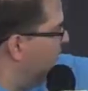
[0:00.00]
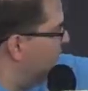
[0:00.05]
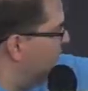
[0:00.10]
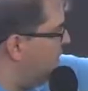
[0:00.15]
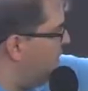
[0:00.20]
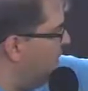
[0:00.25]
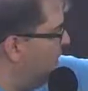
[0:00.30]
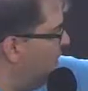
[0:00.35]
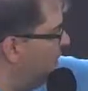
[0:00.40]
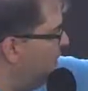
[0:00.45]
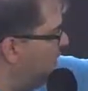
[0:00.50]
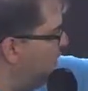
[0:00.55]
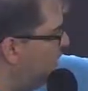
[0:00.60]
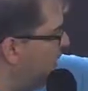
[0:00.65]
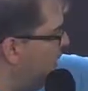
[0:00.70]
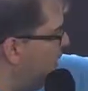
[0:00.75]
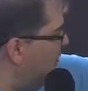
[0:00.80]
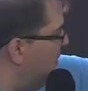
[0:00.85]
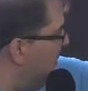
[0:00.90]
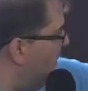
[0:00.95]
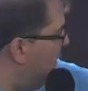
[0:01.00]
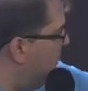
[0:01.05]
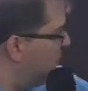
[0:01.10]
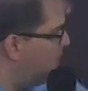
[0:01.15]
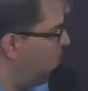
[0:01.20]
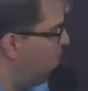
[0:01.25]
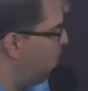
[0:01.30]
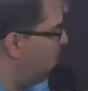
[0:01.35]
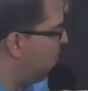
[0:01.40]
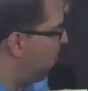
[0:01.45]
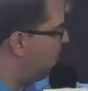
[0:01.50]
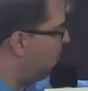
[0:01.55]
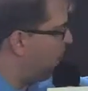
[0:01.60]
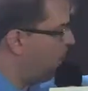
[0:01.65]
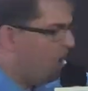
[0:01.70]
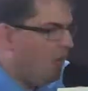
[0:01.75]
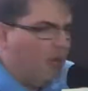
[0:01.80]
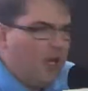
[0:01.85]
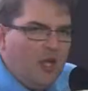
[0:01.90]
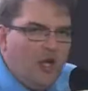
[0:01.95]
SiriusXM, and Dish Music.
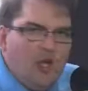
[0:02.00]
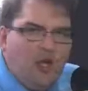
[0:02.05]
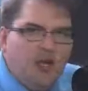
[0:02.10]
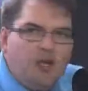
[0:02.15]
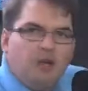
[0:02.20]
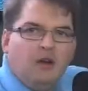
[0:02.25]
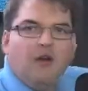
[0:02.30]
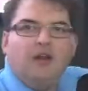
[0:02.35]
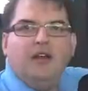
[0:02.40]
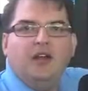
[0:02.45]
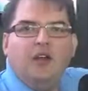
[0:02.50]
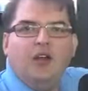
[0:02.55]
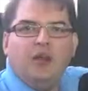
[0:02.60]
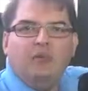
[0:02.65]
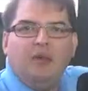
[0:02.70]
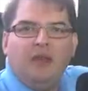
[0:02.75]
You already know the